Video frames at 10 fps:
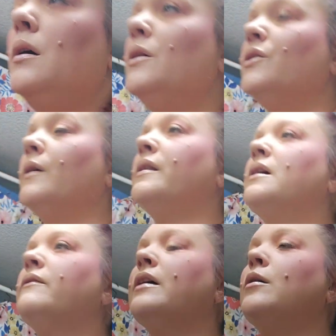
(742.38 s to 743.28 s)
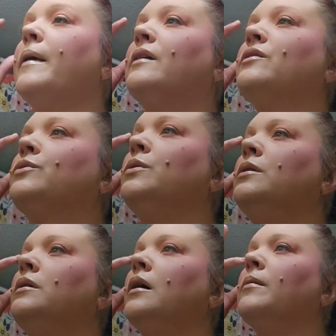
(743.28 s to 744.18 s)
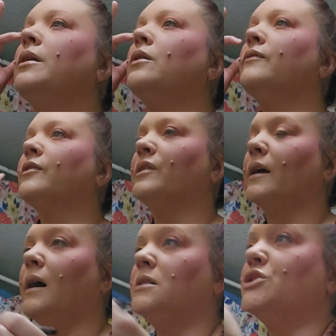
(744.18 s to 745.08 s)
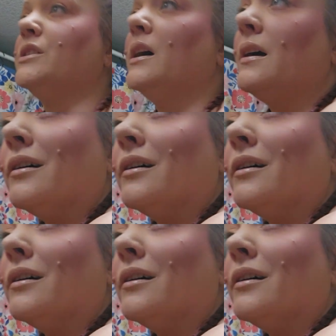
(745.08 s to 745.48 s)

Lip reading: So I think if I go back to school, I'm going to go for psychology, not